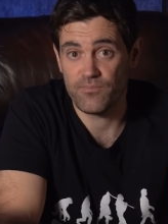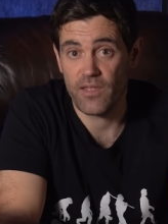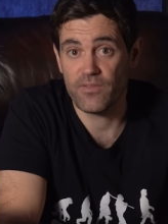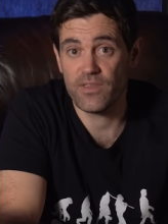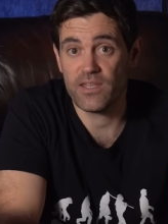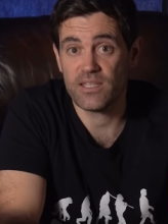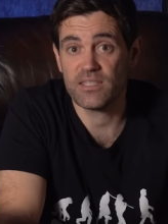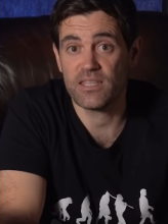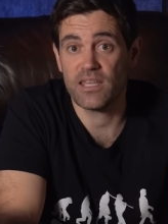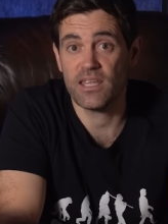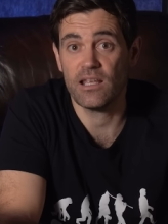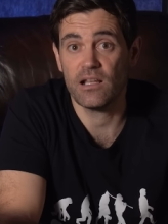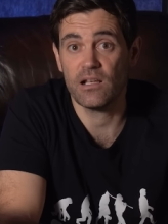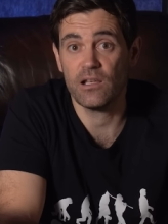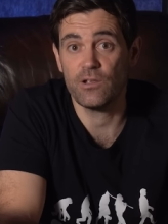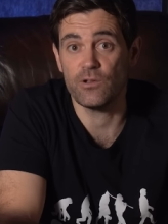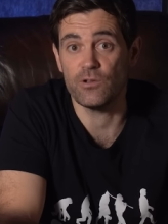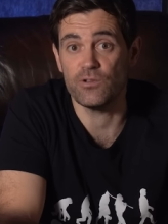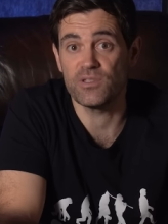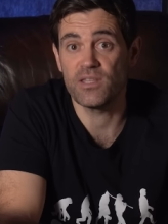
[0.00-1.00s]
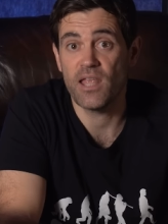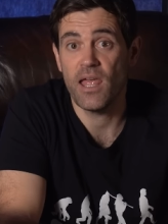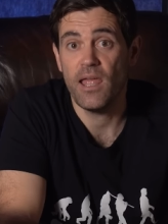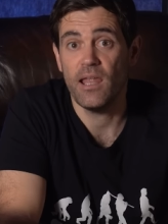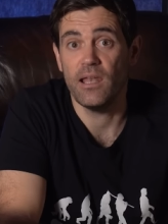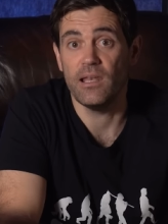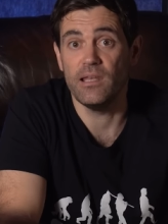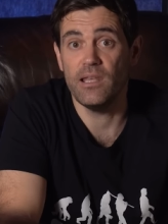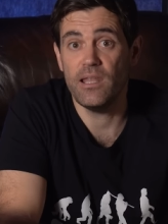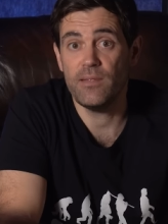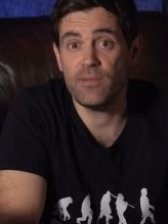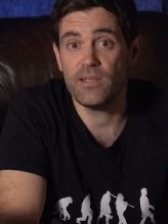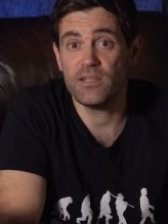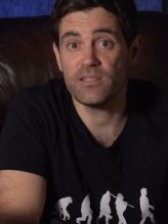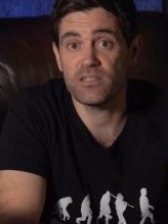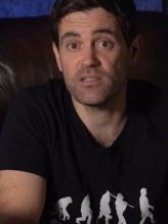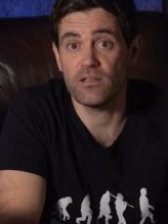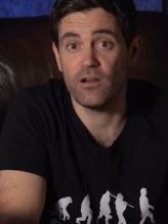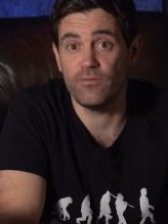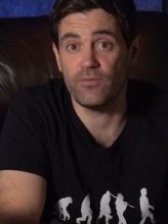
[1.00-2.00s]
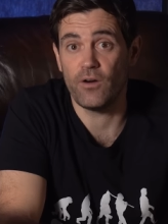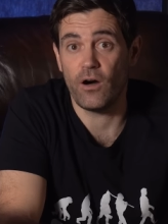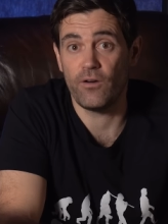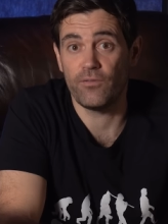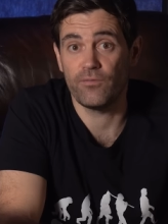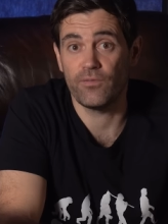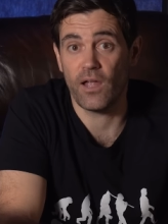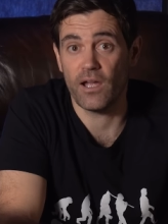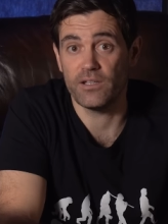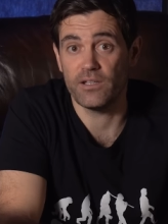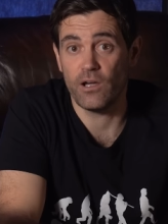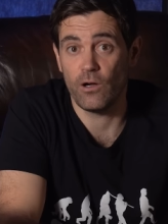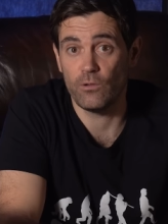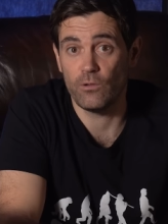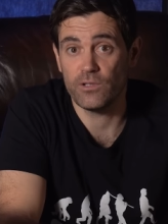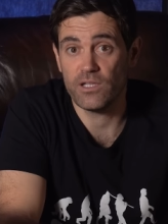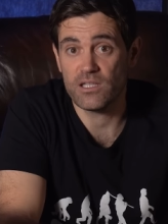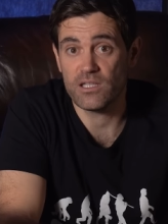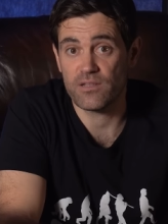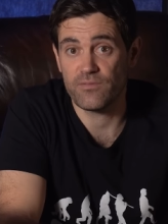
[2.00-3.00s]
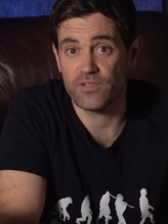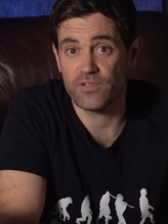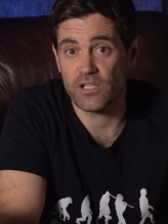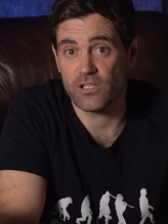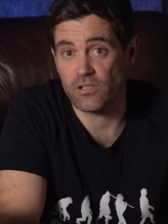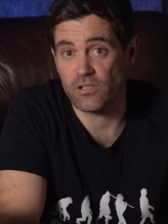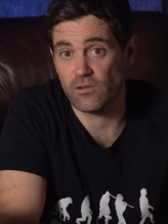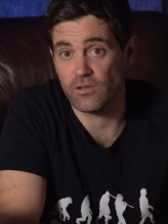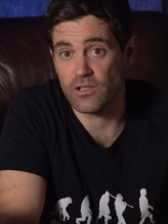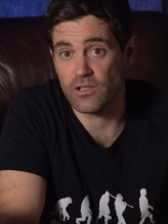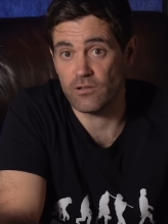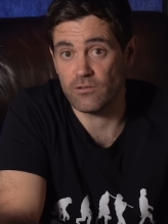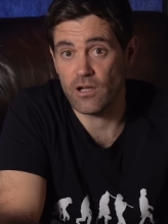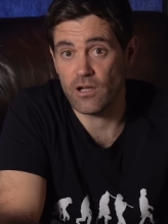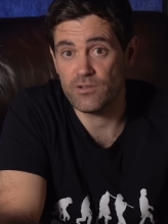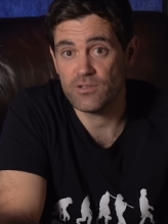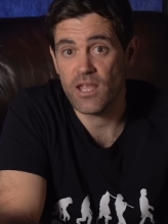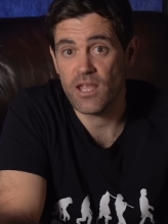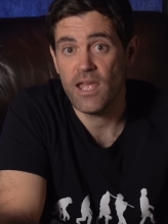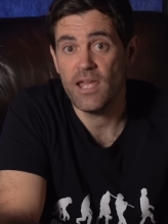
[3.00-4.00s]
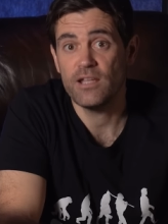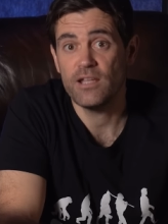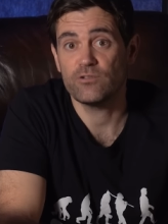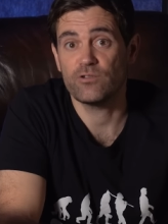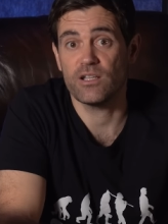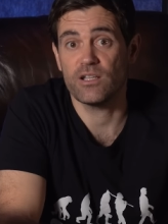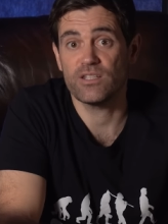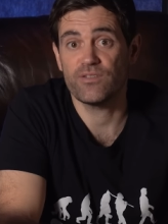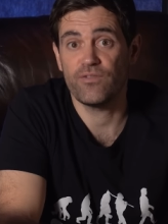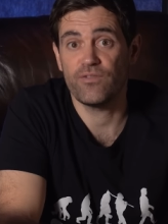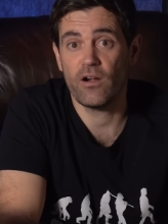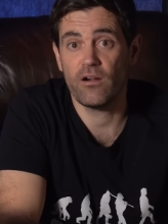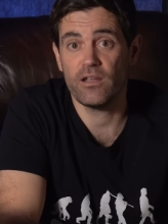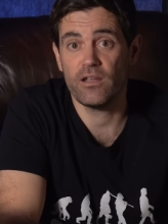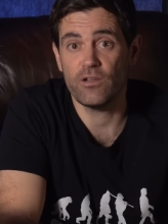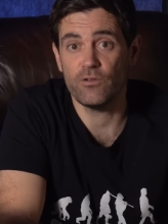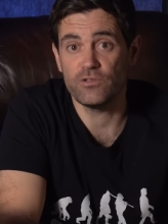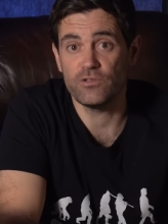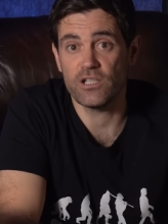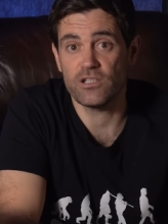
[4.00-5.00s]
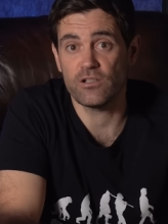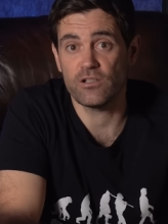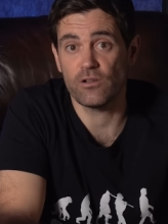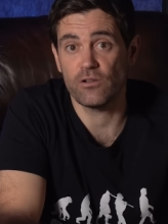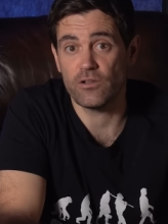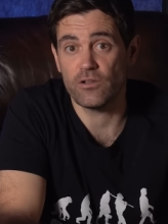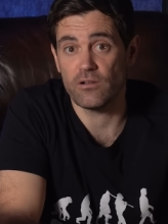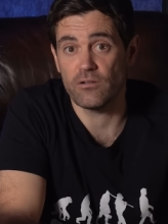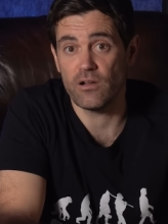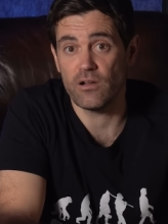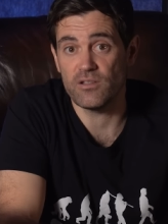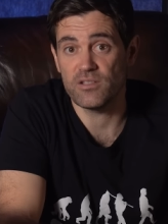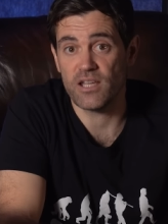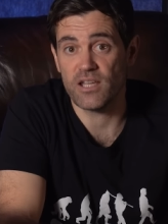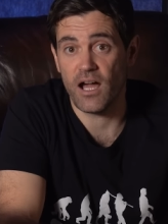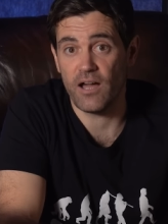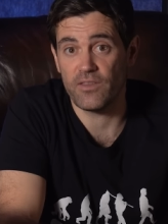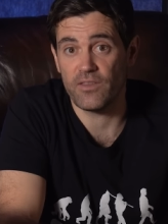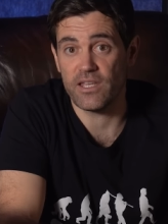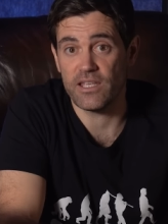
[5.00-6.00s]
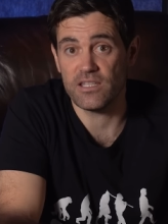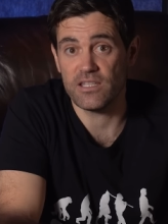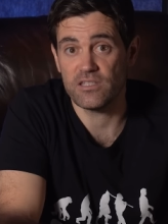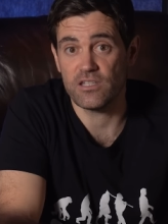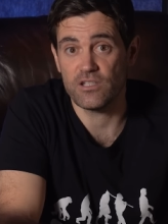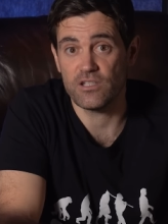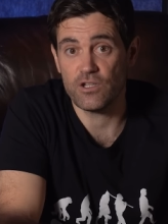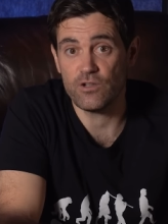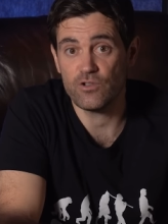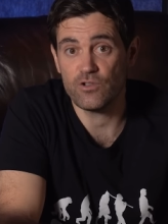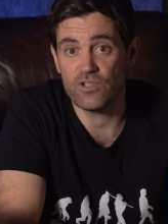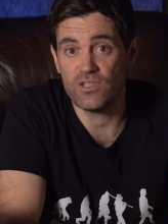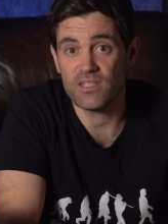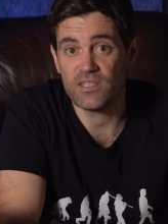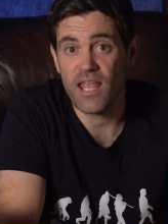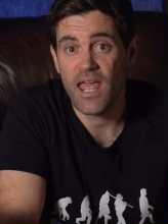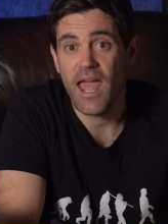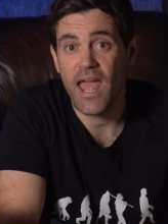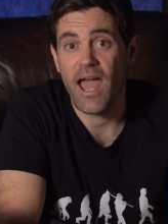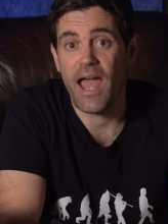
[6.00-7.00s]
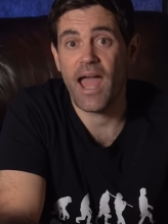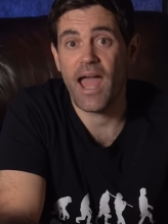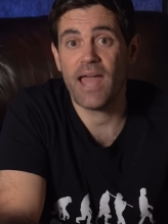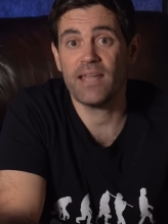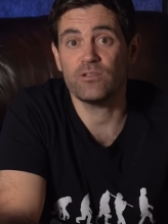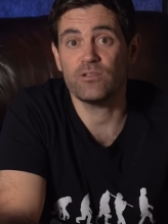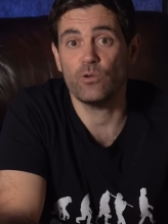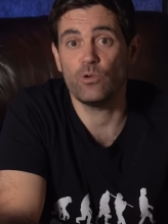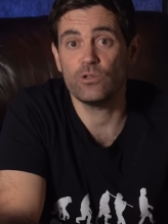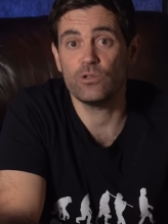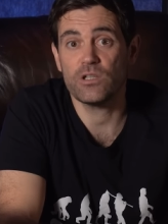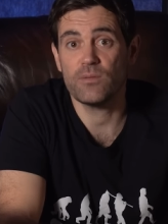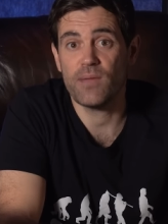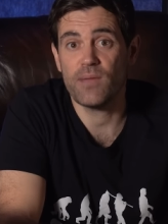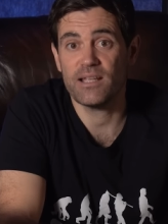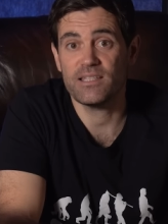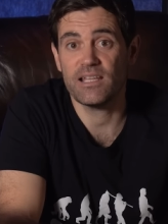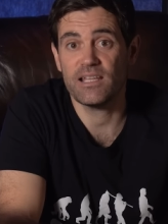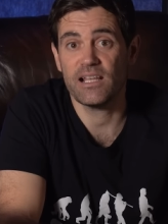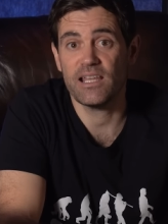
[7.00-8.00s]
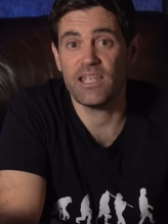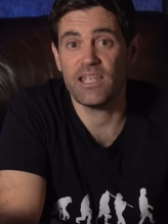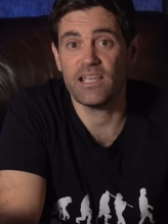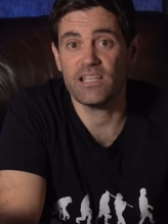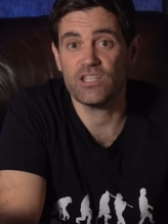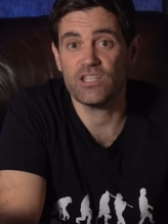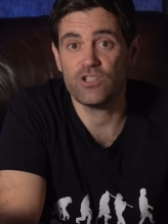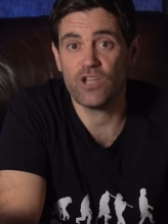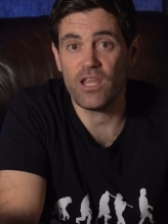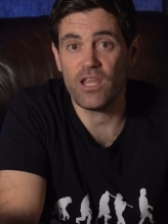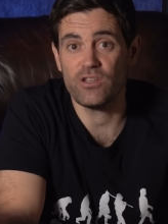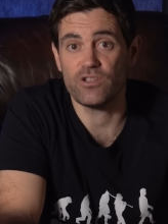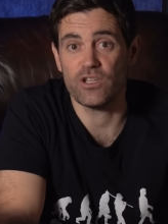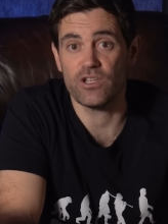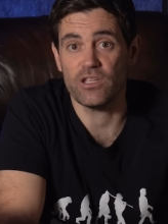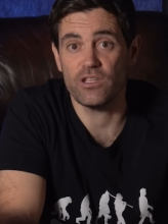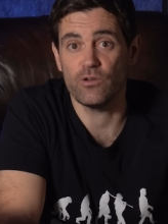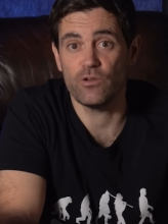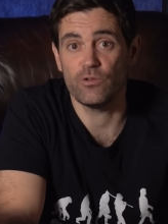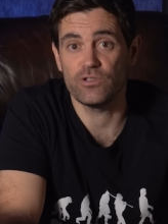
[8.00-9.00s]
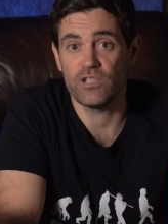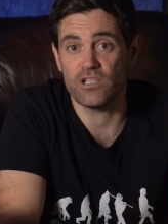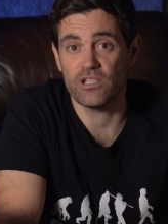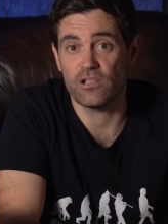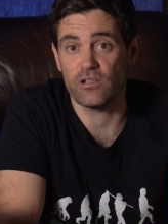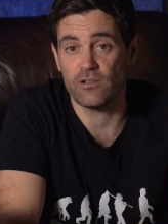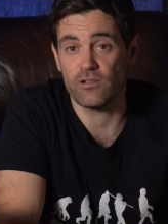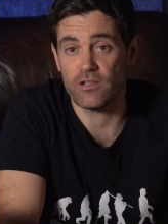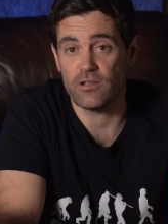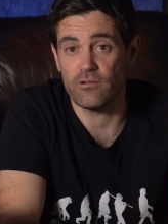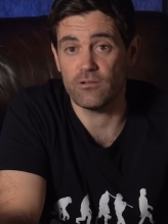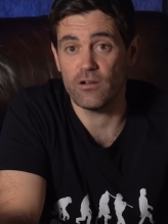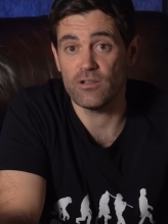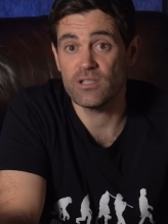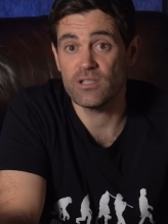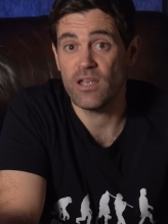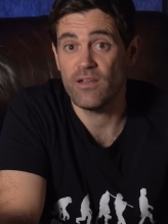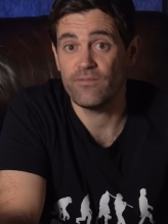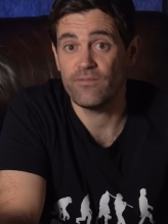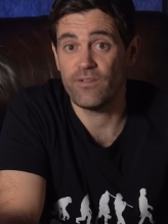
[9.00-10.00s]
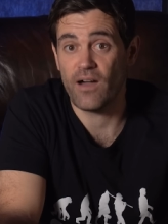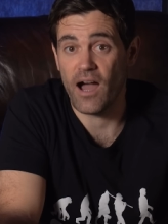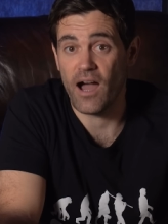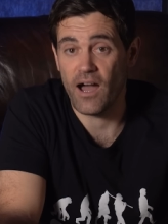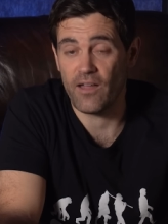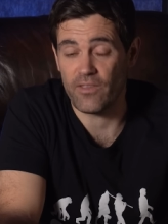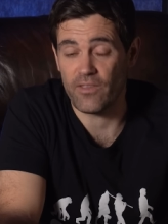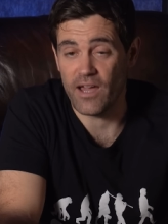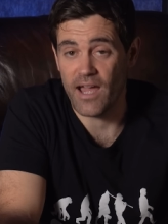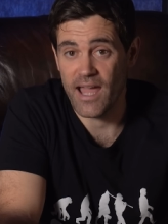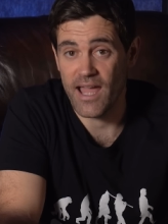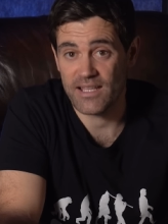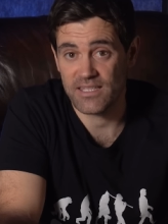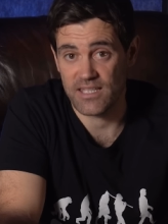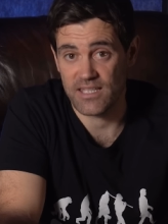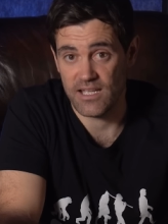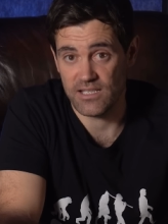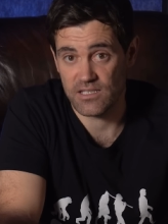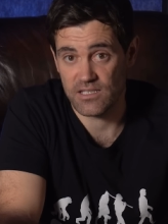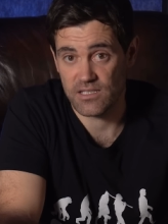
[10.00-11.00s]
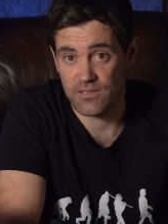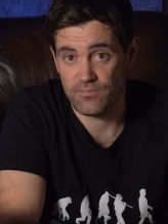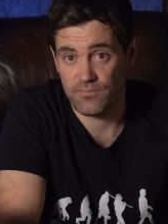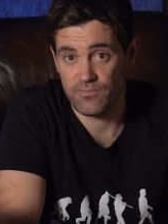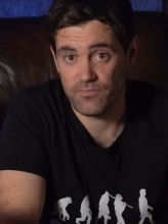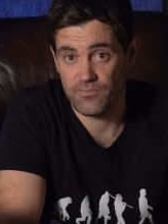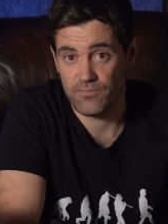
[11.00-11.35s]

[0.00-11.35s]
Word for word: This includes limits of offline holdings of digital euros, transferring your digital euros to other institutions, and automatically exchanging your digital euros for other assets.